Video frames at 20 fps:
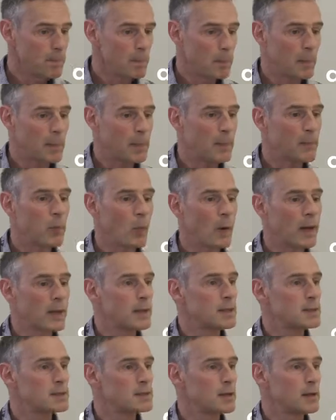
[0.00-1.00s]
But the point
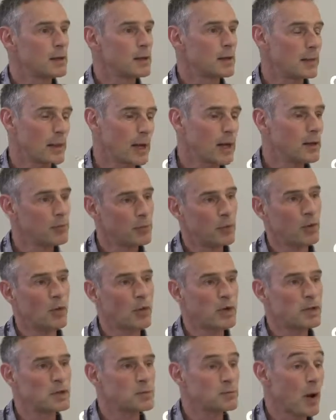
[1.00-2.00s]
is, that
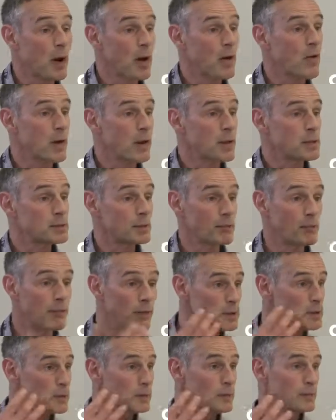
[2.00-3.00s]
employee's priority is
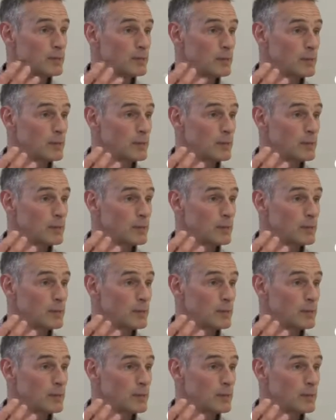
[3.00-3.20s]
vision.